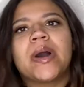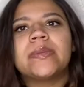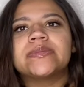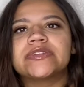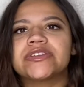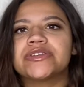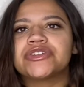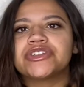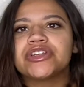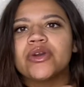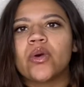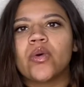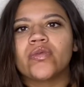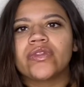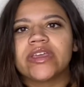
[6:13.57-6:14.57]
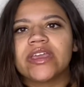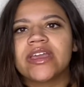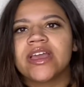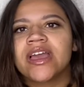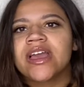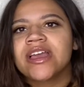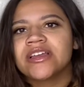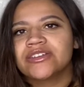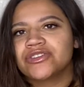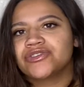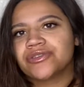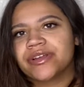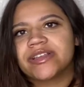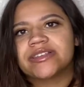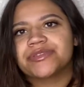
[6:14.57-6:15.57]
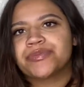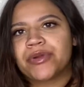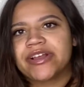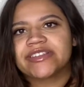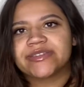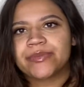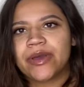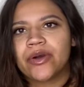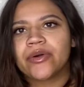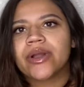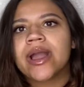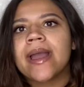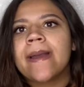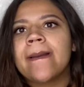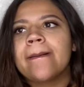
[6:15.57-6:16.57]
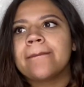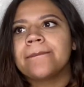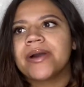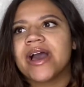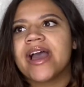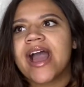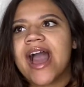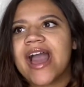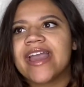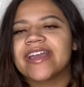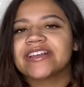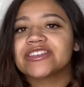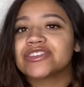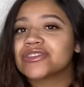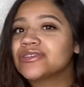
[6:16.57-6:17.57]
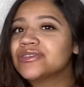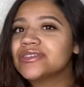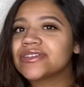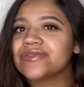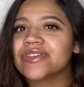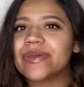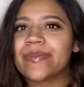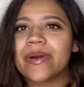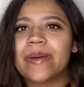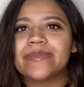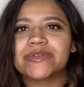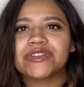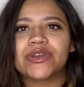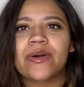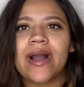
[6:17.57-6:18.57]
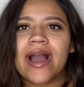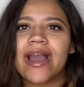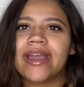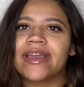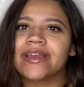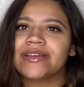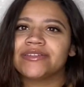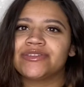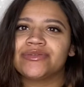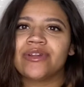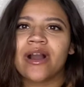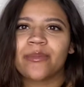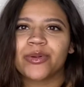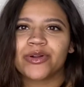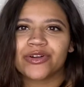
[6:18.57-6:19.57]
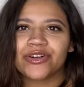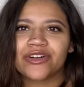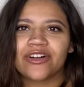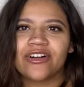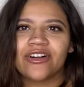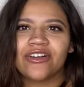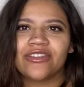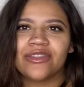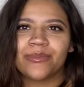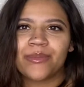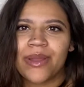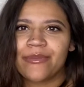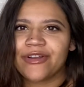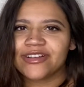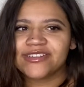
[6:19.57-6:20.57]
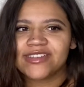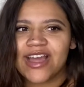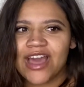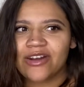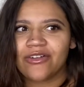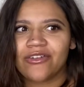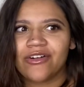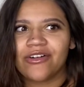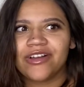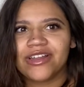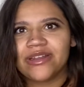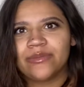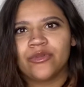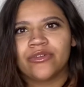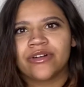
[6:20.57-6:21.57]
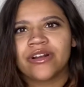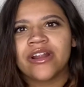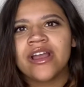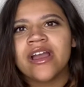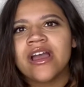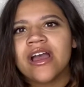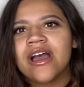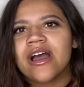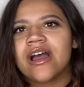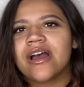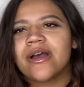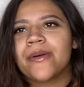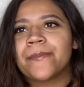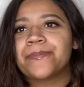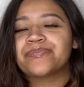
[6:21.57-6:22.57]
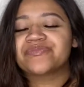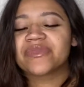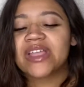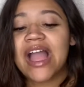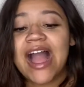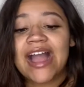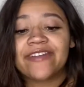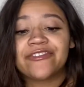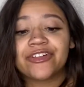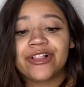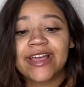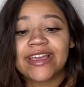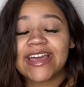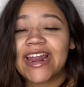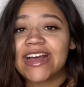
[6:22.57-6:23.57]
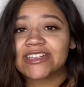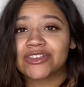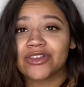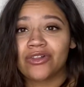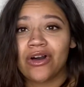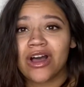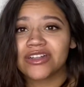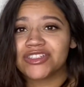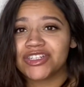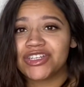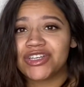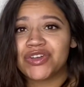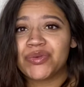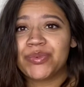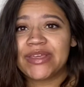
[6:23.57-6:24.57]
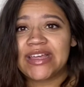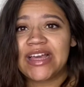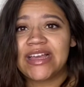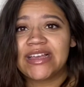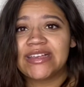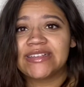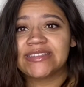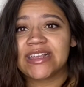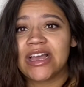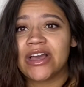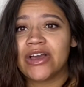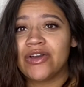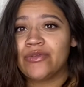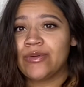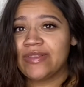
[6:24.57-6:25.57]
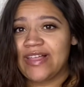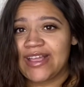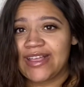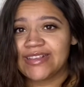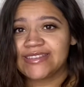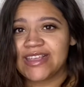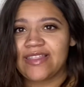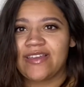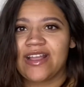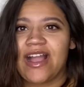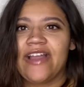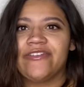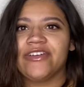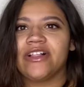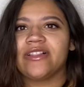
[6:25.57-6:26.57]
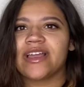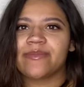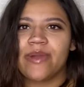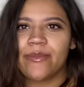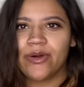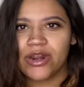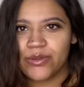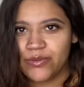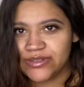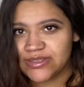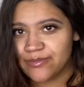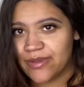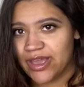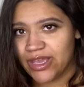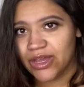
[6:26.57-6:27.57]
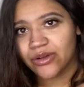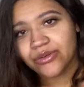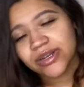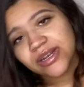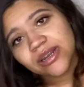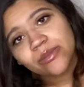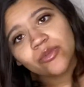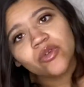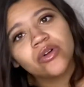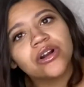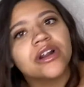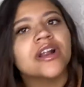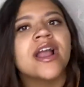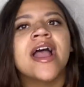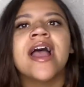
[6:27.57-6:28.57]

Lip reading: so she only drinks breast milk, but I exclusively pump, so I do not put her on my breast at all anymore. I feel like it has a lot to do because of, like I said, like I felt like my body wasn't my own anymore.